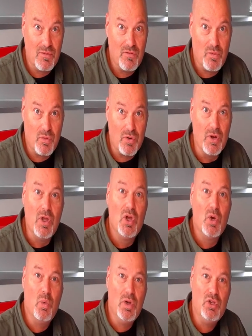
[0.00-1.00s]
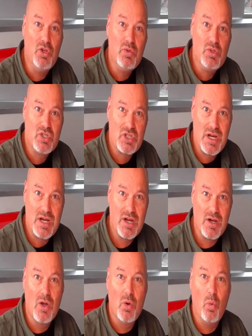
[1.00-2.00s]
for when you share
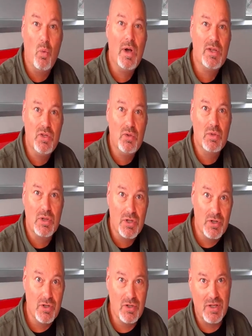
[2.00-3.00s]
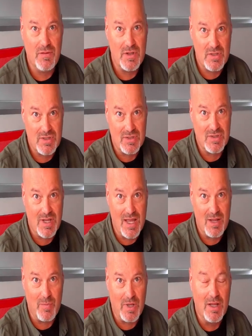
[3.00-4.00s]
what you learned in this
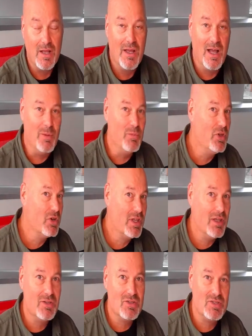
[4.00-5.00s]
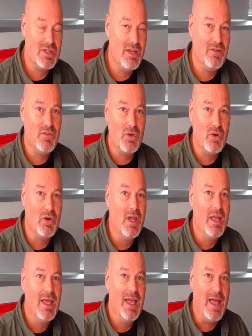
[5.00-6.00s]
assignment. I'm looking to see if you're
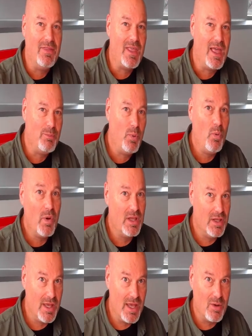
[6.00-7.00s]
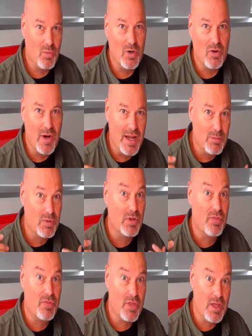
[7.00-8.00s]
at that point yet where you're able to
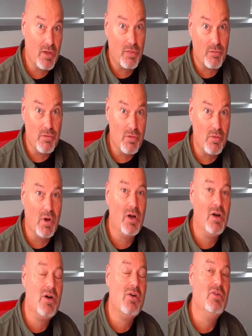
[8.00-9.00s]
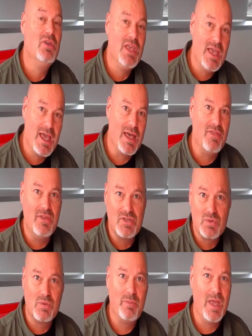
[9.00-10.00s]
think through, oh yeah,
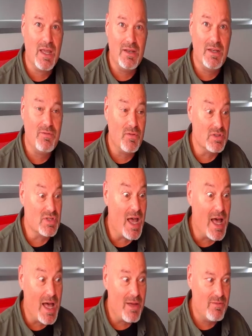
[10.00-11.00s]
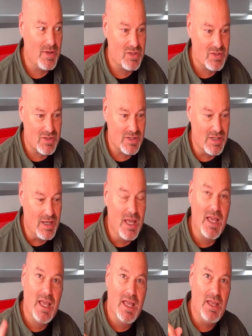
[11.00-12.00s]
this would make a difference. Obviously,
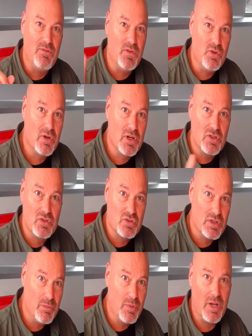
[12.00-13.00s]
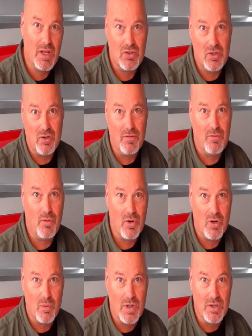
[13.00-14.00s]
if you're contributing to your
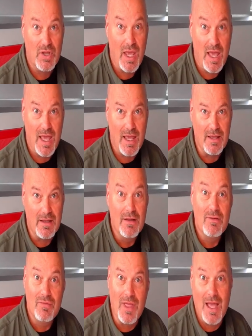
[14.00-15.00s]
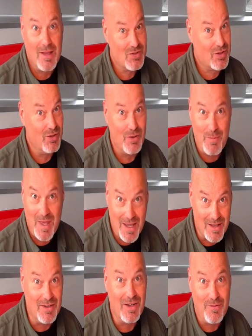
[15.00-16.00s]
401k, that's going to make
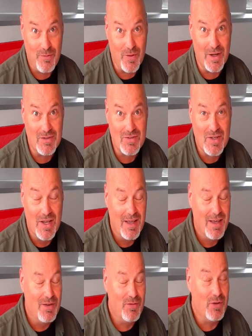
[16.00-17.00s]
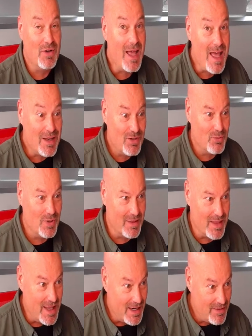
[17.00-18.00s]
a difference. If you're not doing
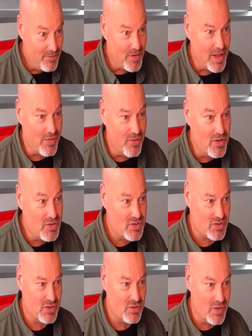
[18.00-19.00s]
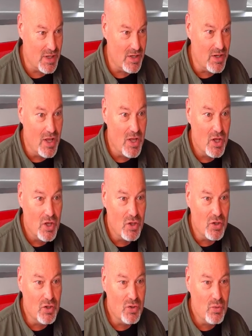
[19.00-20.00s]
that, if like this student,
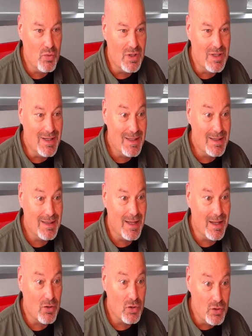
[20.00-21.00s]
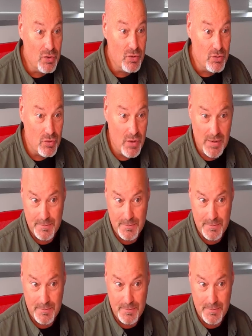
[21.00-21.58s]
you didn't include